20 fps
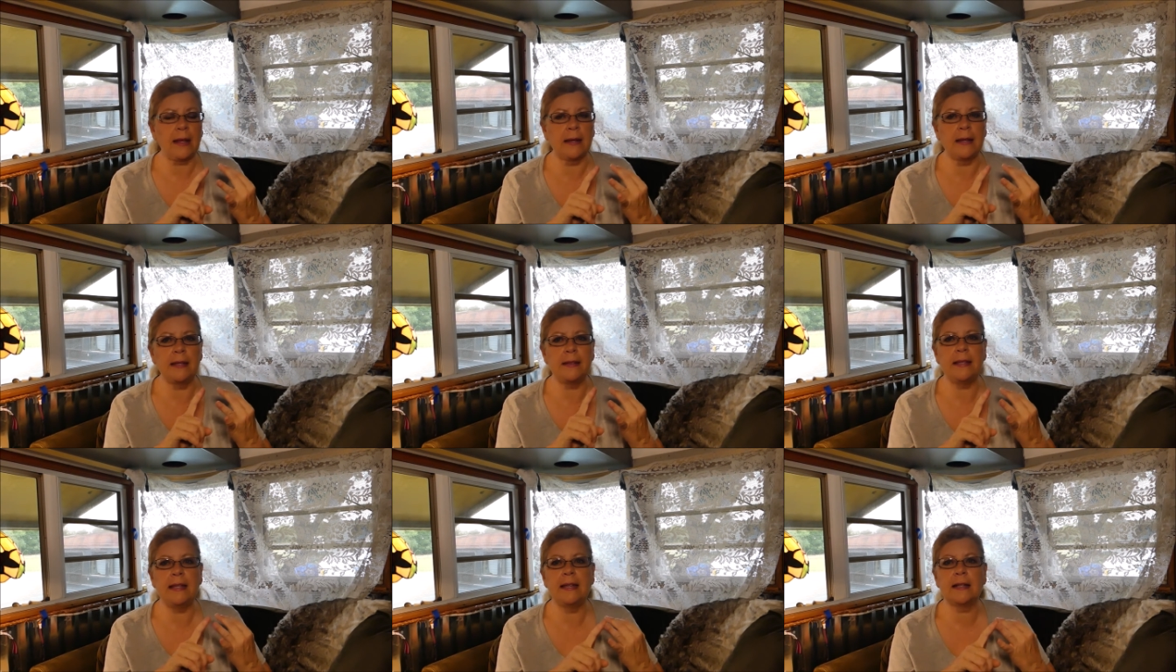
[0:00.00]

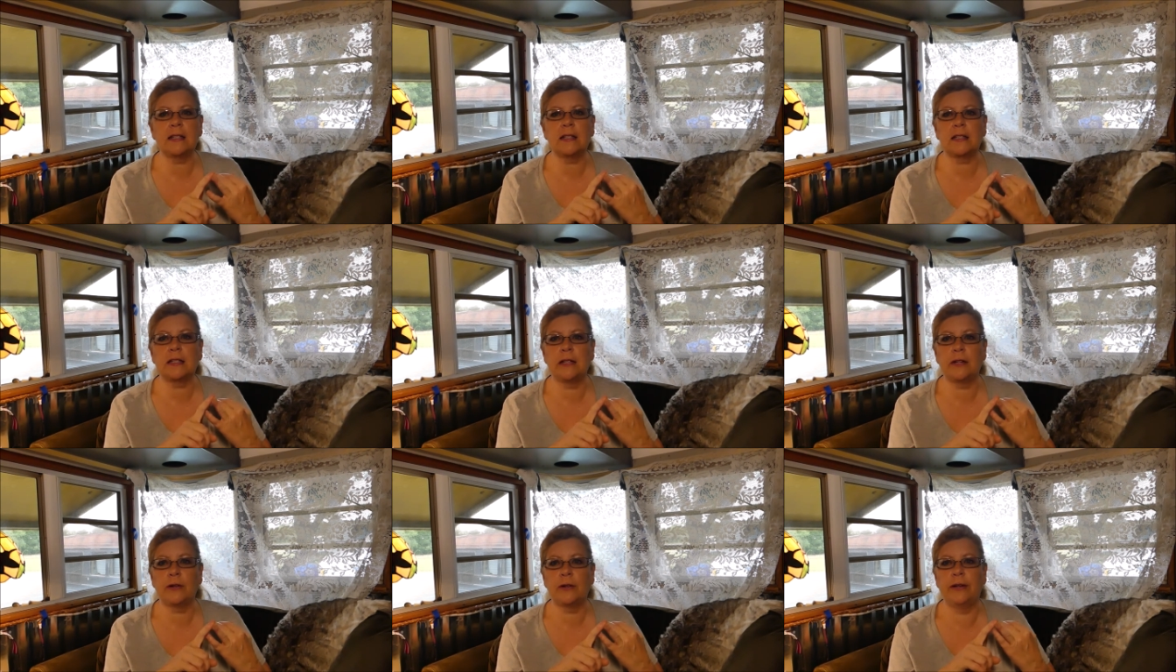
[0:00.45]
get the
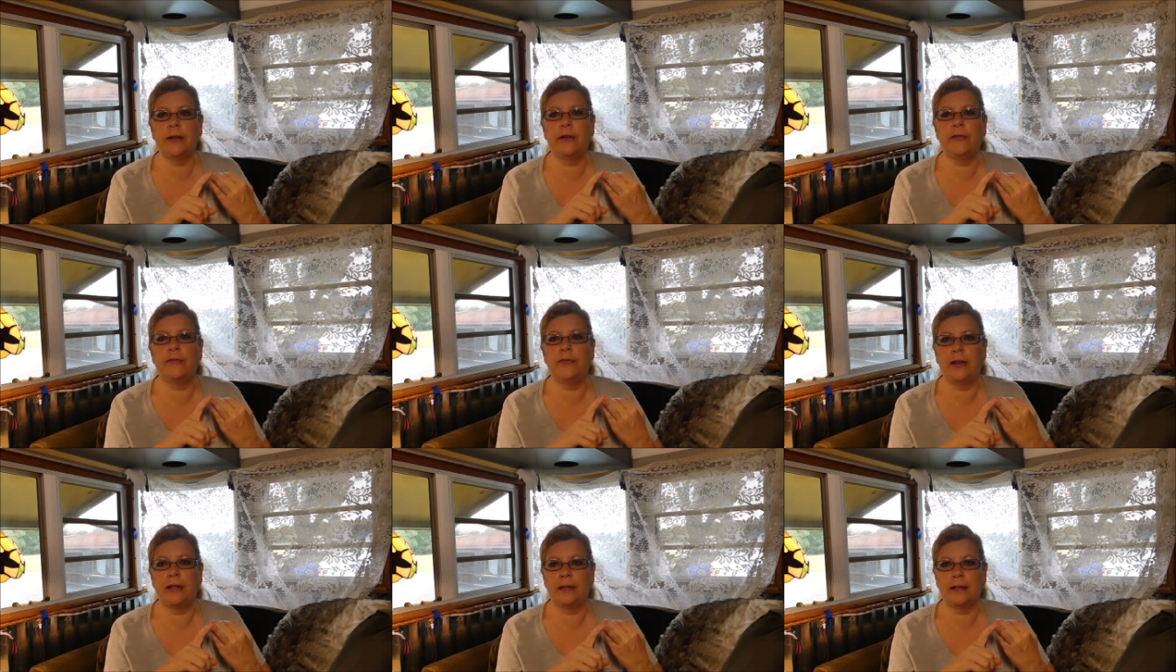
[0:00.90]
exterior
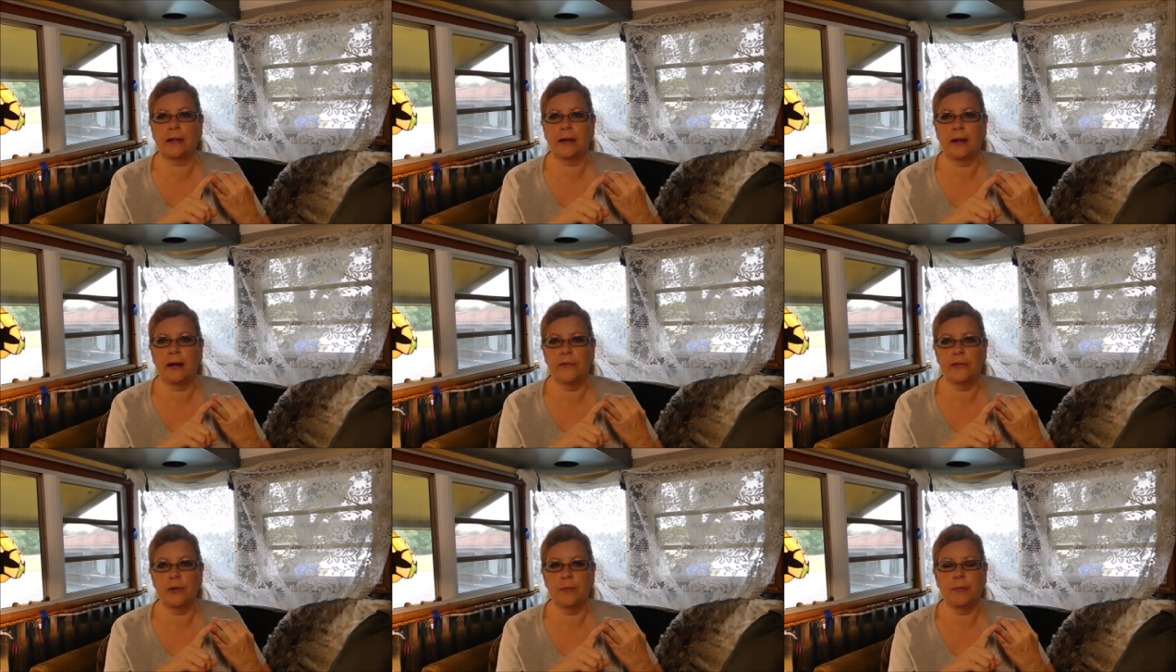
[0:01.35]
vent
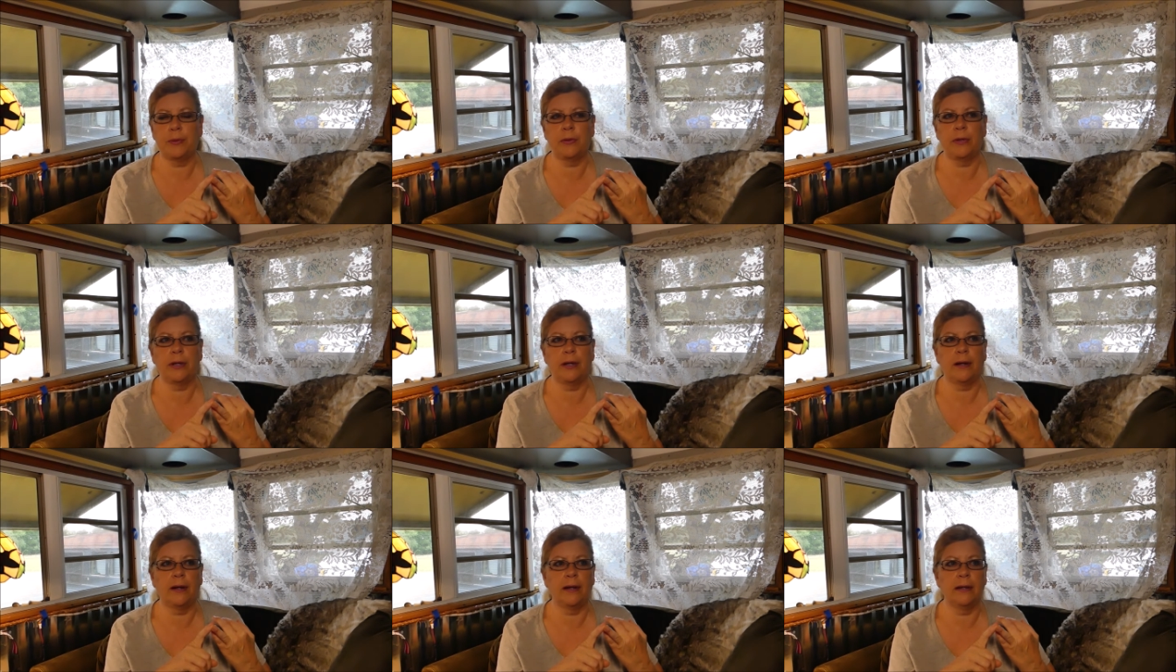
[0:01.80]
cover
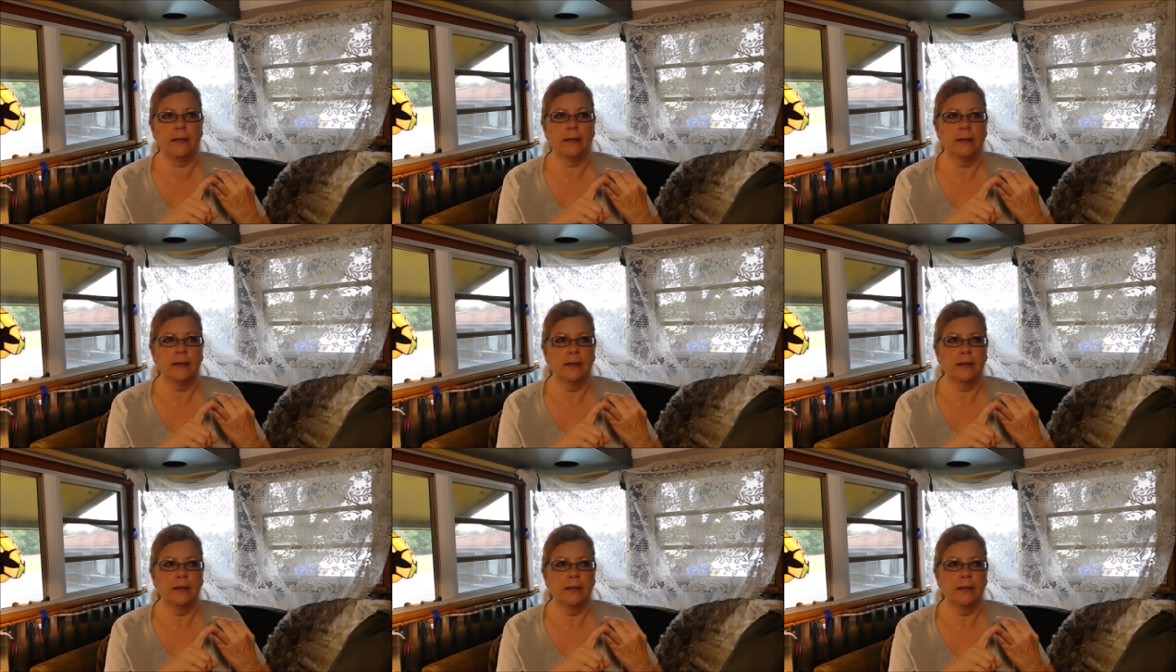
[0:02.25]
put on.